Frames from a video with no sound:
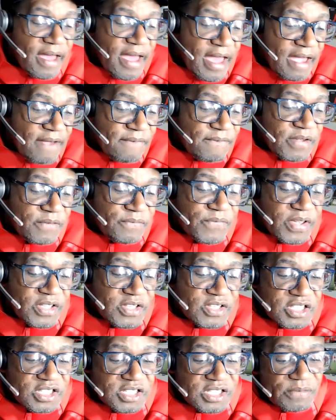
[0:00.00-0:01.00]
everything
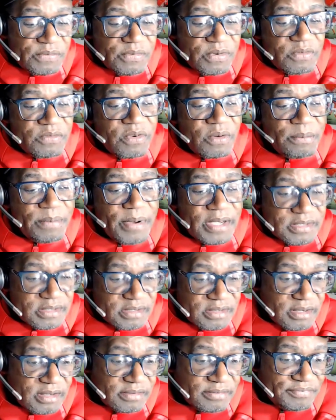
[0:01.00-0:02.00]
successful for
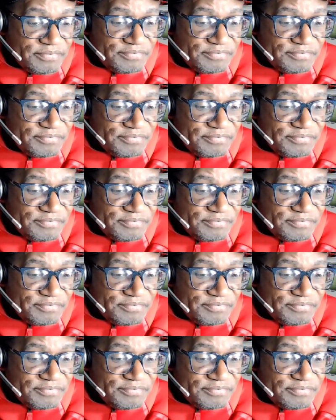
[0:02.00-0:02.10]
Barcelona.